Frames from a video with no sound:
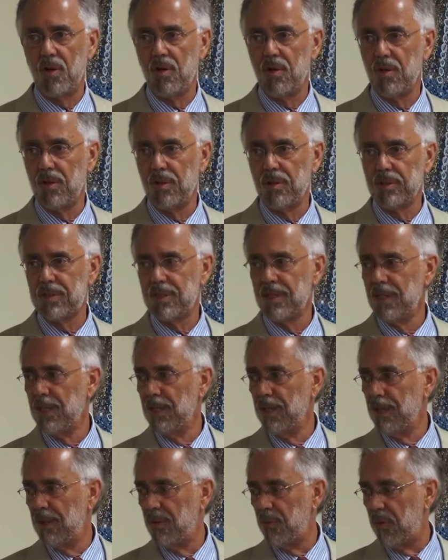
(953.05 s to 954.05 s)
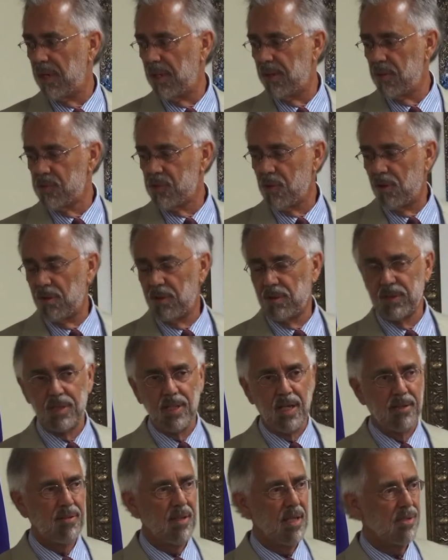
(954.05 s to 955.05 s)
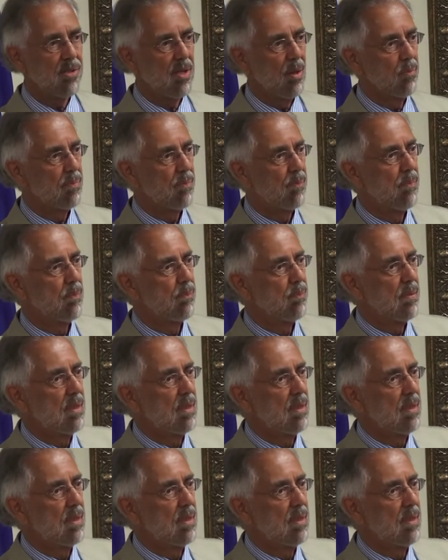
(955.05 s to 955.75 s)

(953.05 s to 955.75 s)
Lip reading: old things that